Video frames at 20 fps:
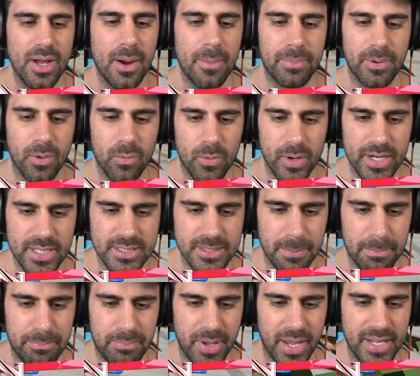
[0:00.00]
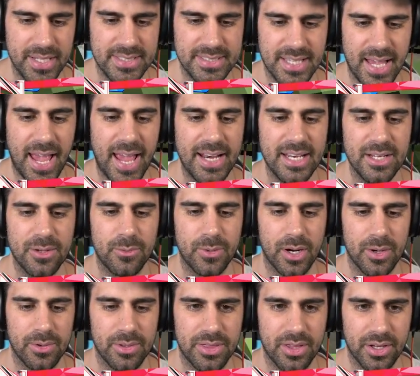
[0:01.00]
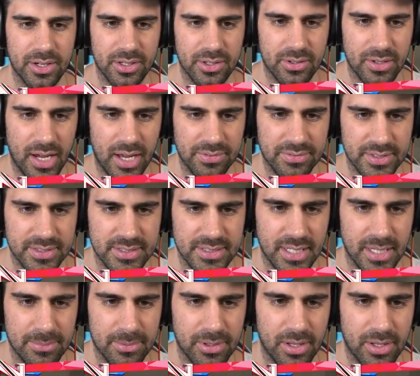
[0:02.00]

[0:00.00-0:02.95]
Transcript: Bro, what is a base anywhere without a crafting table,